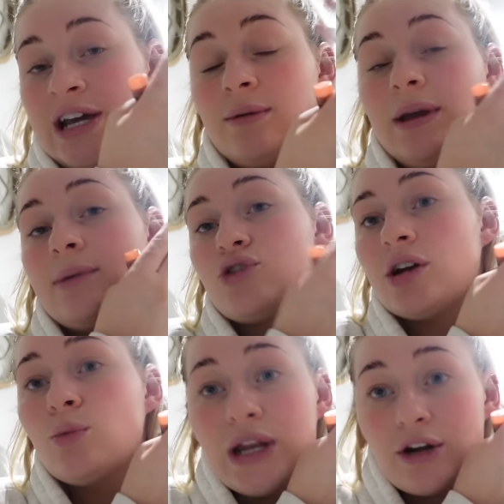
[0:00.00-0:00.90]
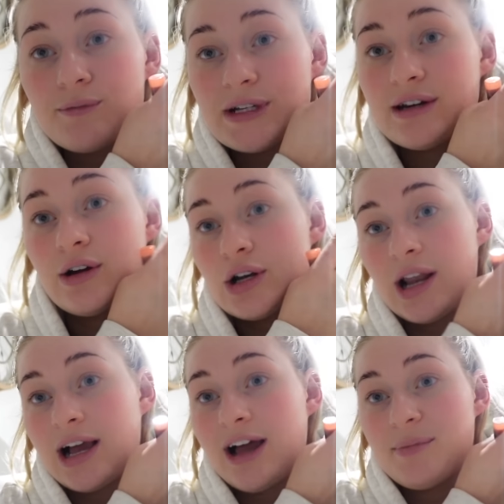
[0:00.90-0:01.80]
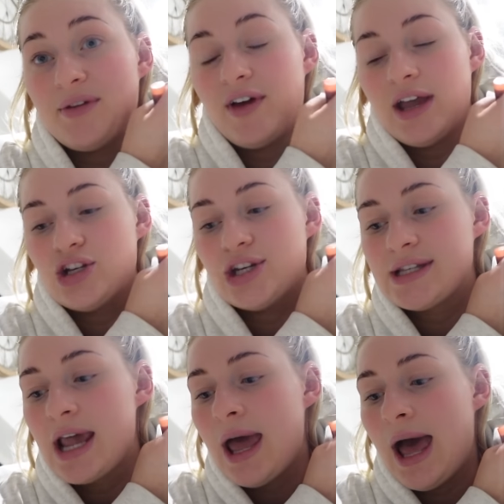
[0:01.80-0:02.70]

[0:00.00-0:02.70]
Anyway, I'm trying to wean off my steroid like I have been for ages,